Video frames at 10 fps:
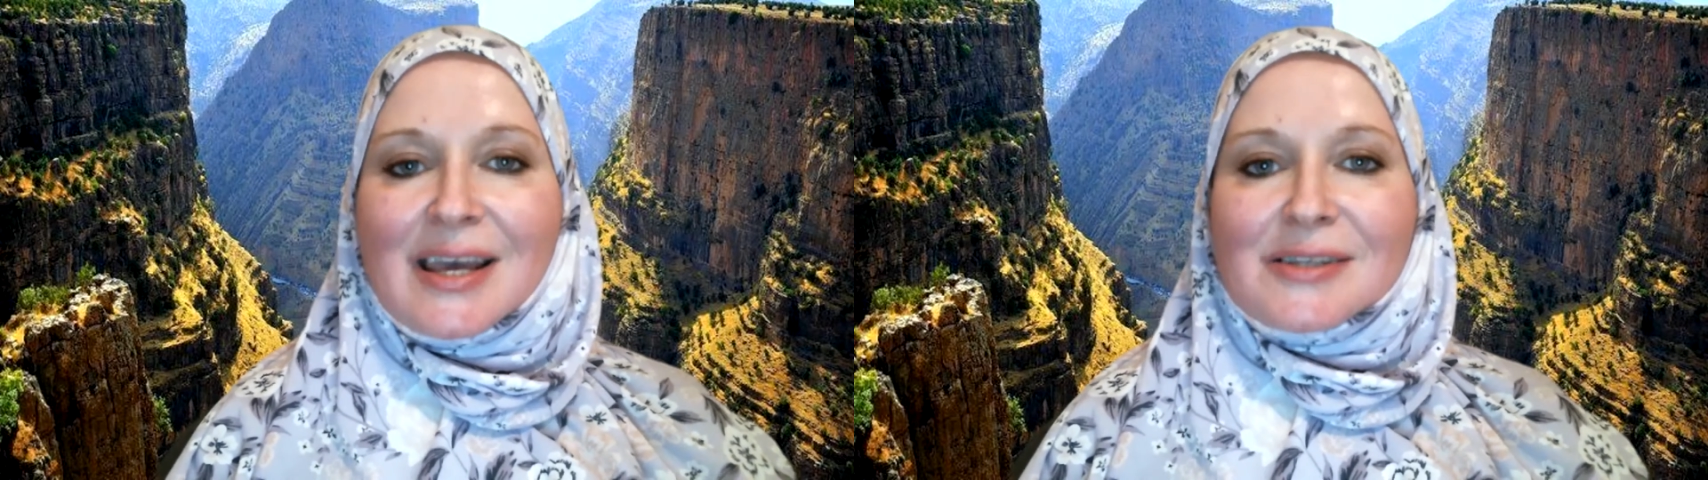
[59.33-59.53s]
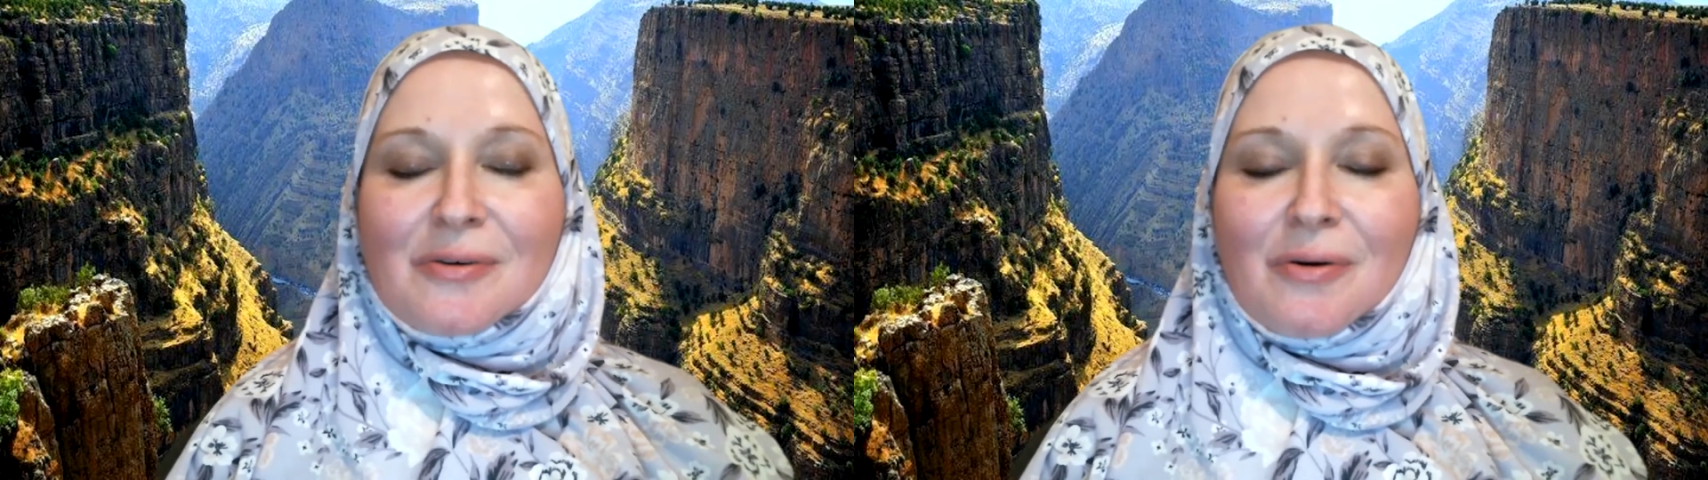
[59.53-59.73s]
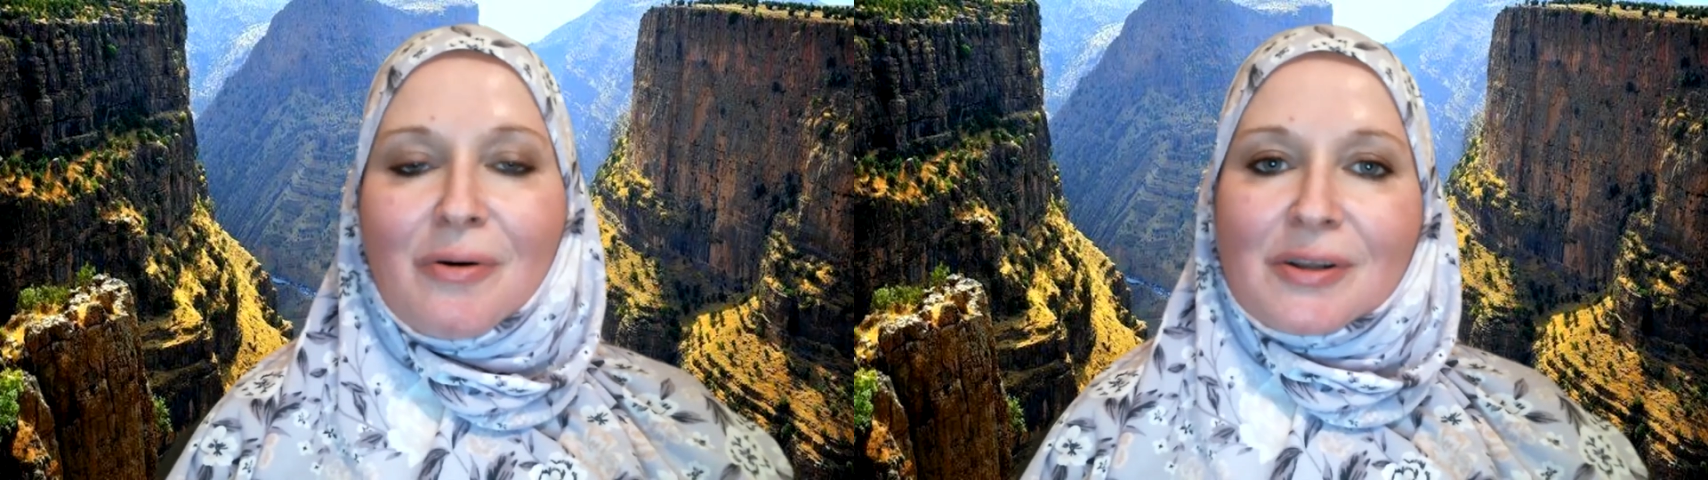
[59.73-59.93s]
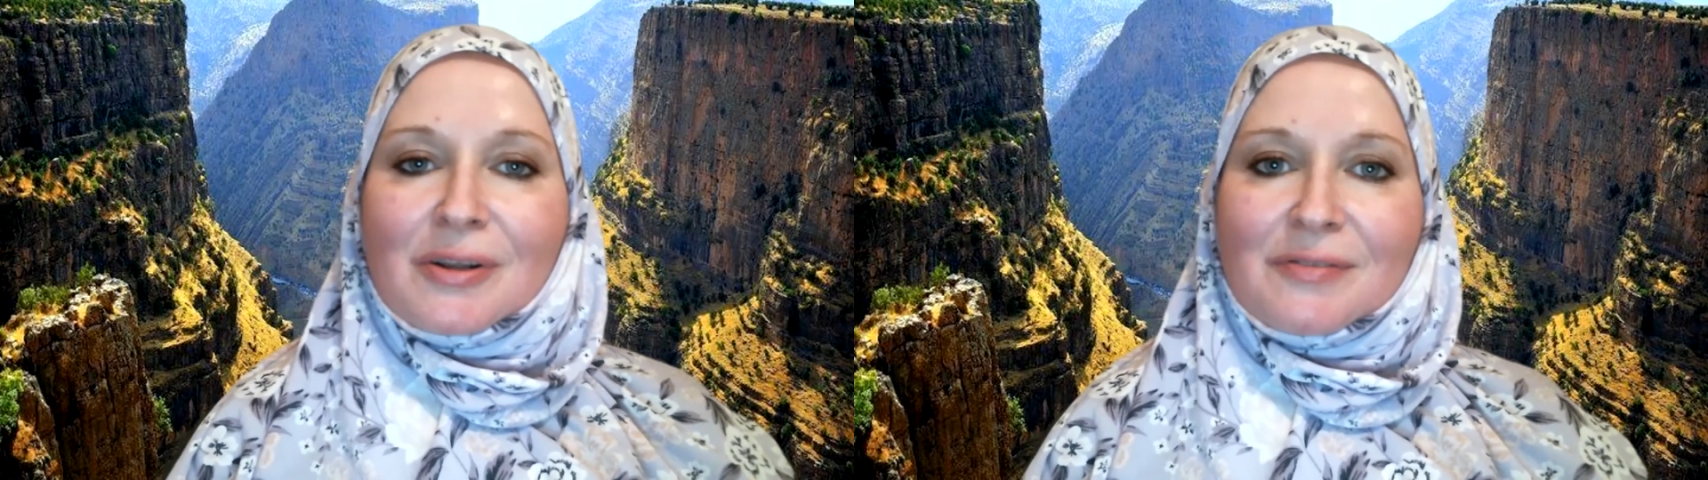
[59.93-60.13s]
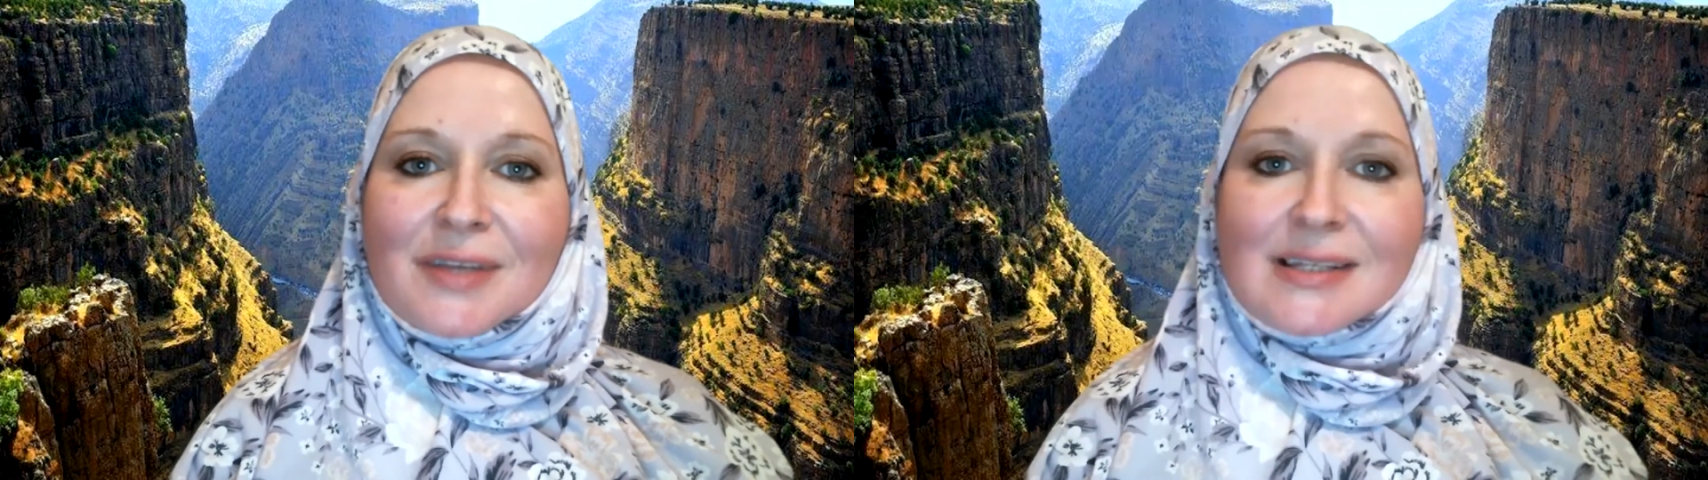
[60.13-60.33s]
So all
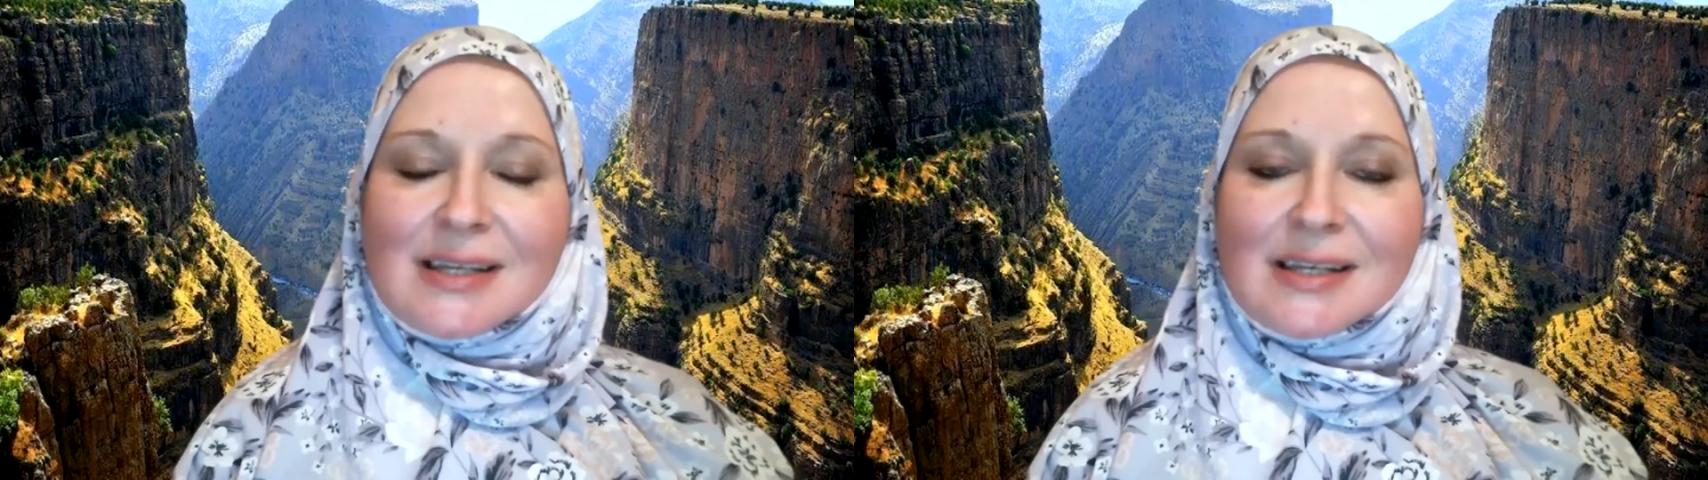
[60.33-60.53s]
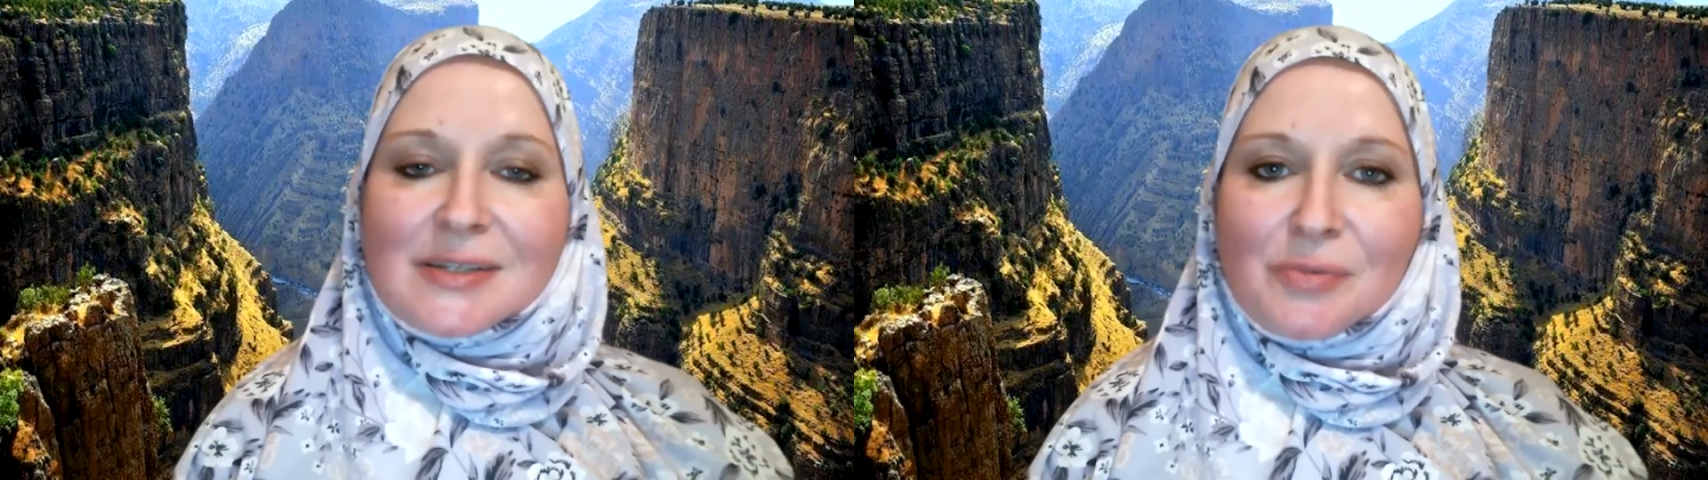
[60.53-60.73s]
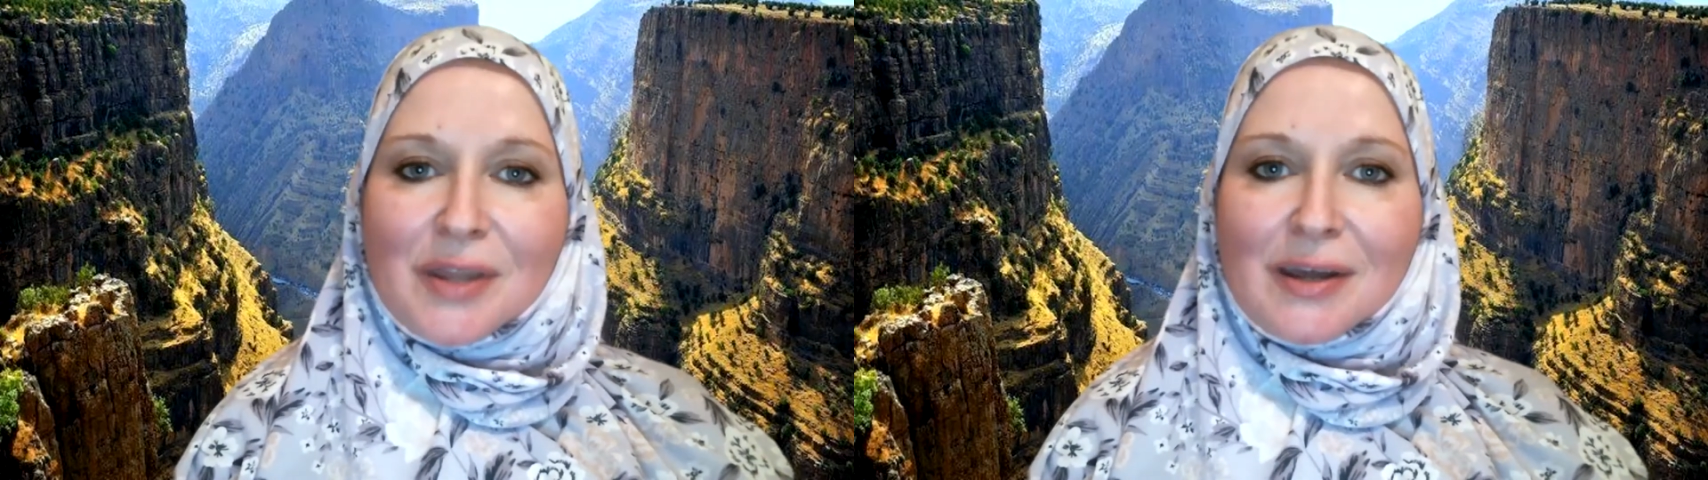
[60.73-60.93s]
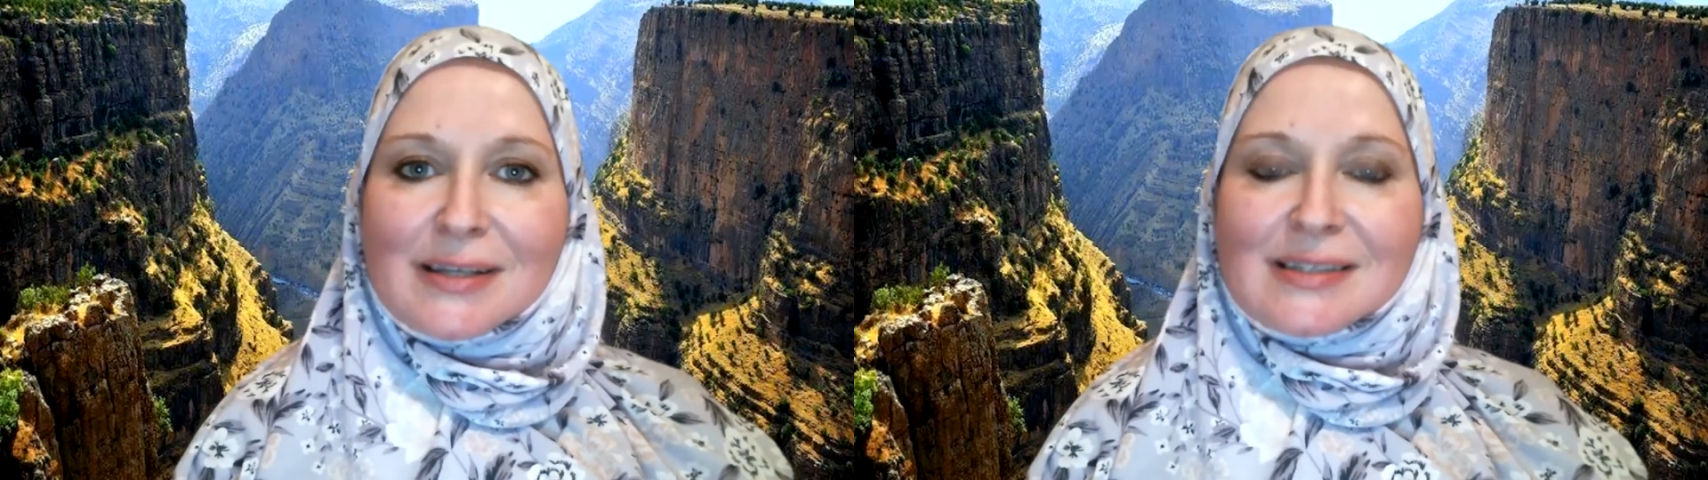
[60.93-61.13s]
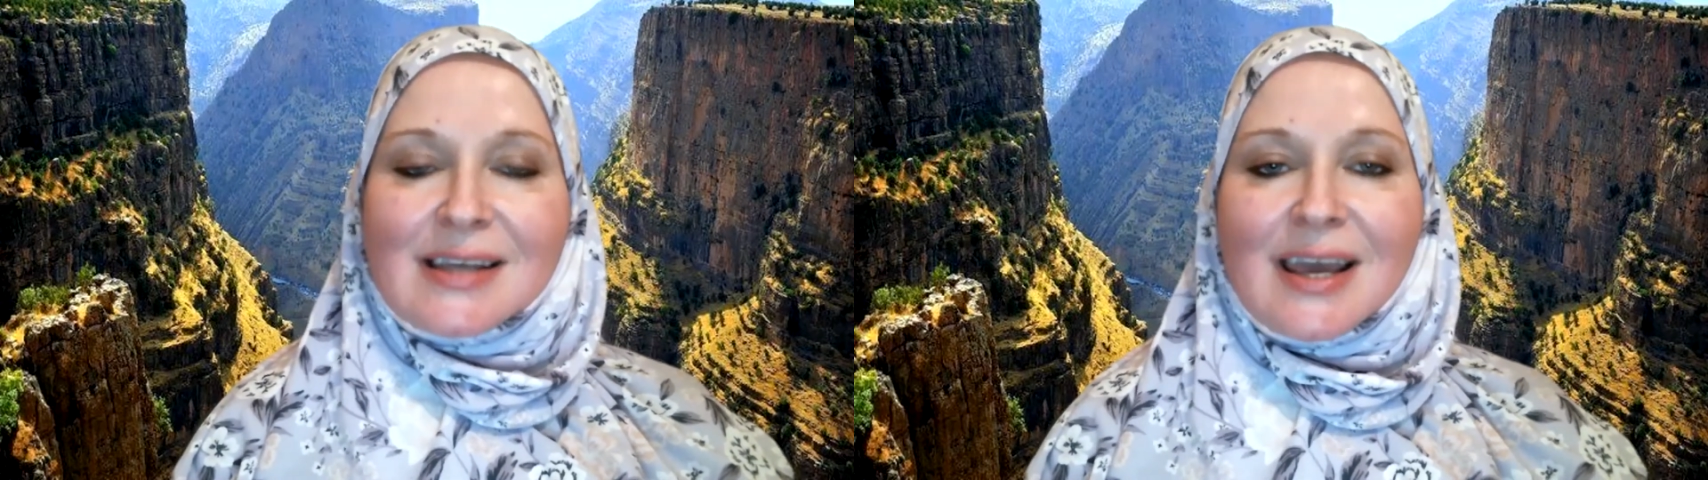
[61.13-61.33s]
of this is with us,